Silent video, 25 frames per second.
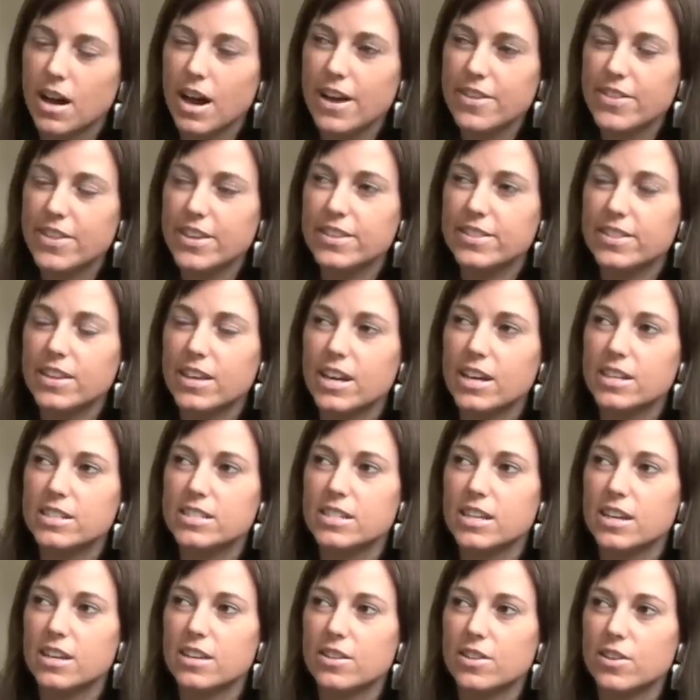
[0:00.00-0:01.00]
I think
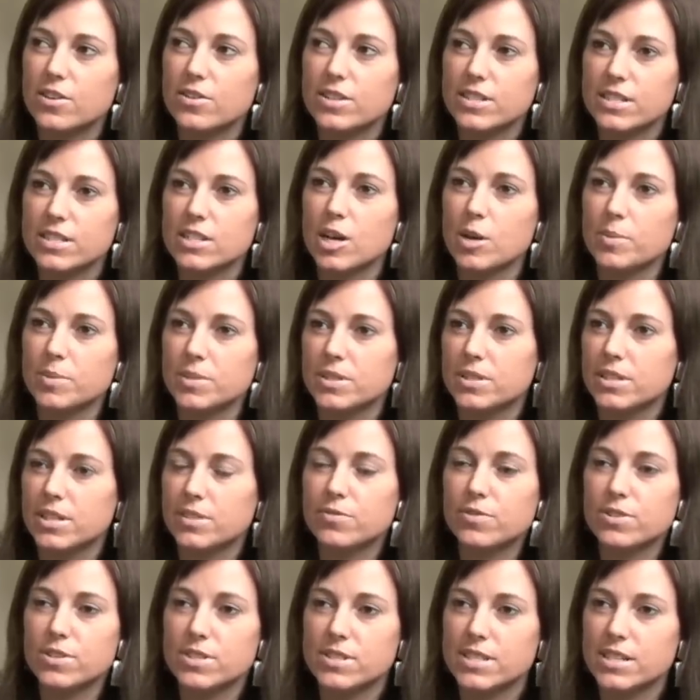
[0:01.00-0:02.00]
that uh, there is an opportunity
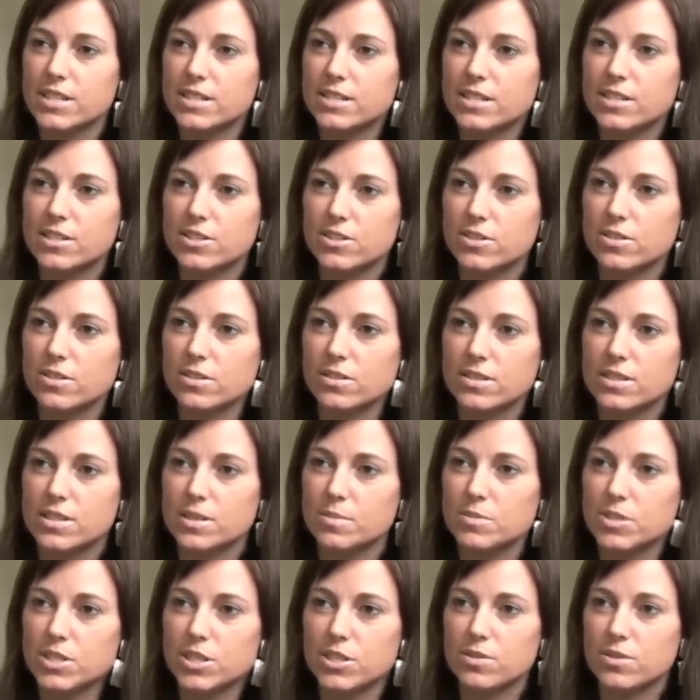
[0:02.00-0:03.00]
for citizen
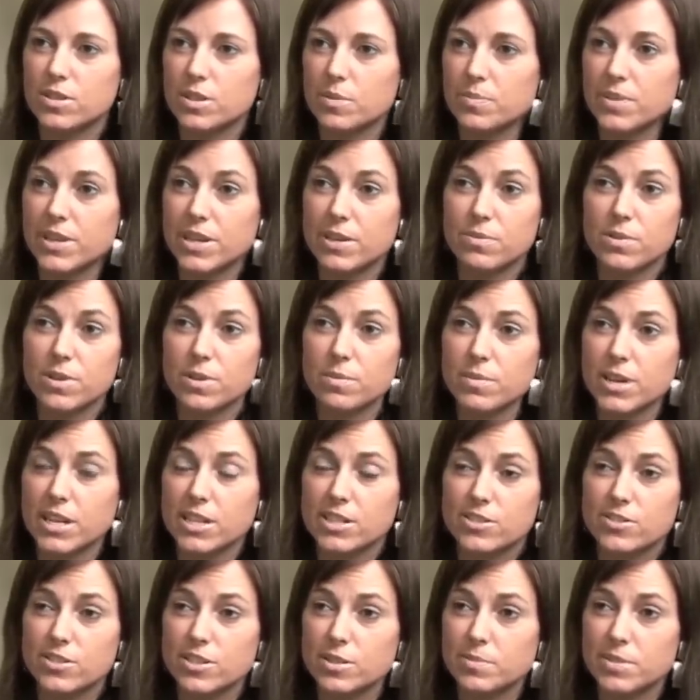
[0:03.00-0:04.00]
journalism to compete with
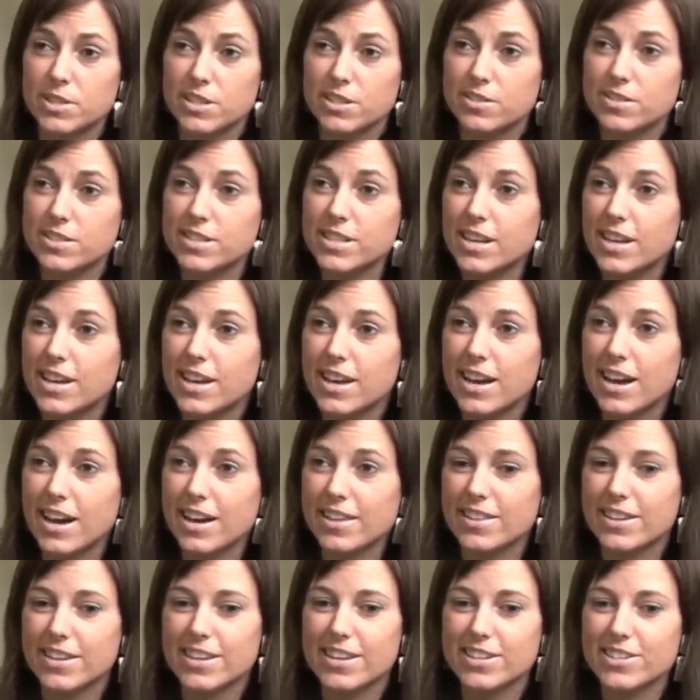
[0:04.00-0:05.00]
mainstream news.
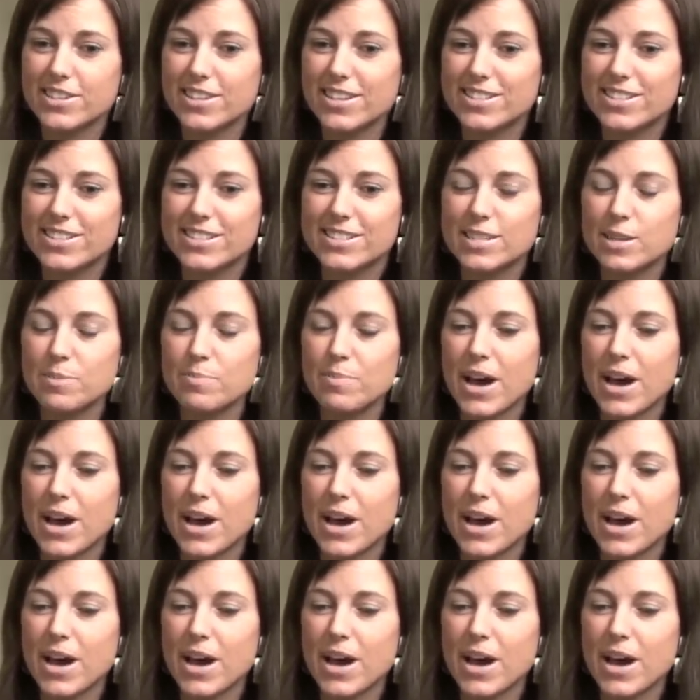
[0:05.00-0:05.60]
I think it, it's just a